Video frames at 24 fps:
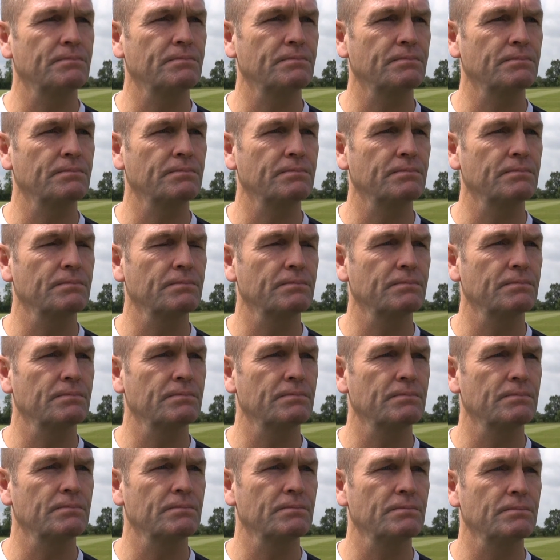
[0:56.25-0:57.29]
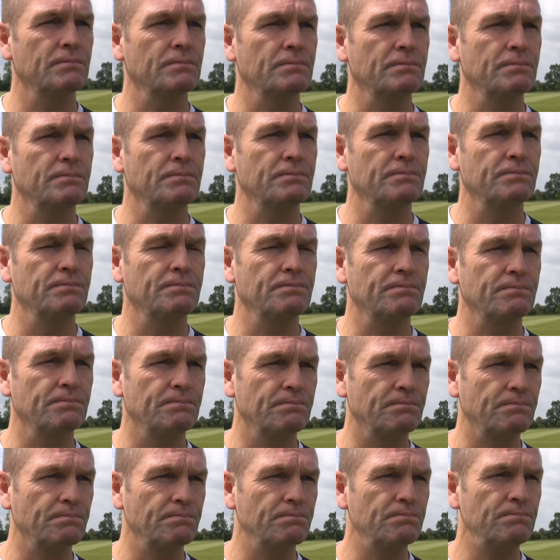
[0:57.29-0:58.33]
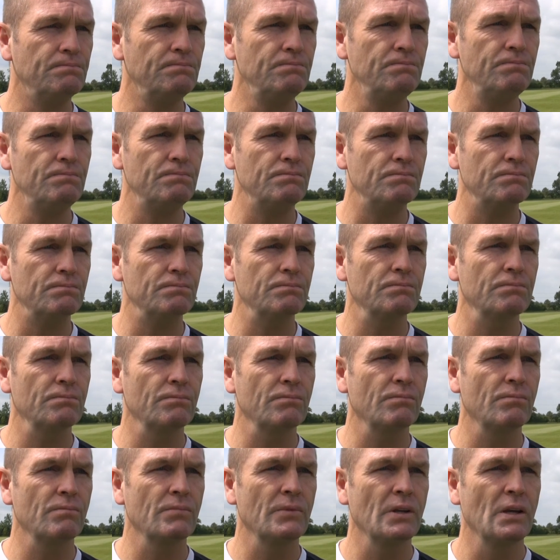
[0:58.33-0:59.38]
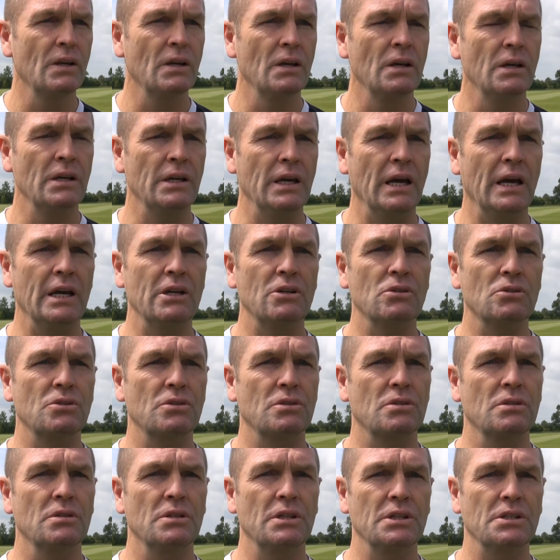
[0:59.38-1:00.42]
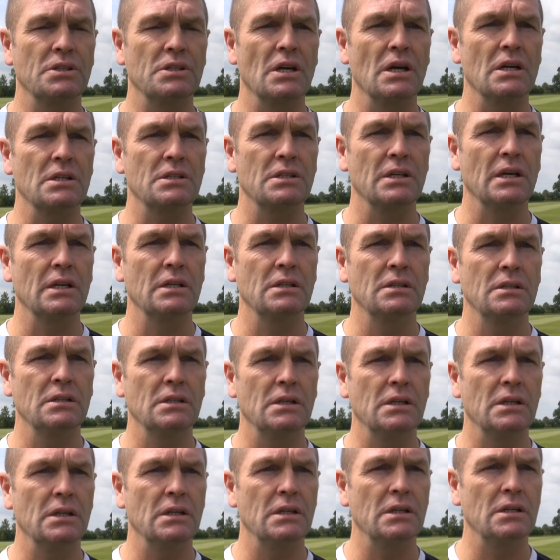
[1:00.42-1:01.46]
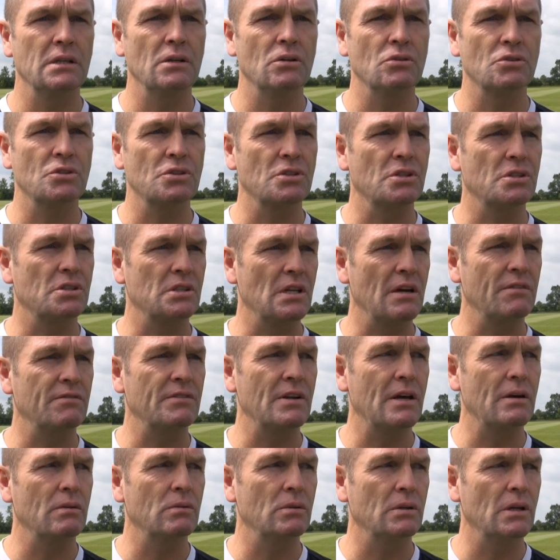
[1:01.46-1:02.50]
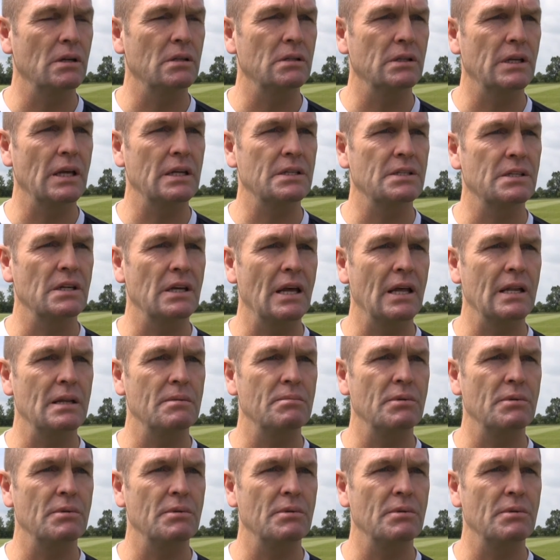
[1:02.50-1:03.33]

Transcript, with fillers: First day back will be next Wednesday, and that's when it really starts, it? Yeah, it does. It starts then. Uh, us as a staff now will go get together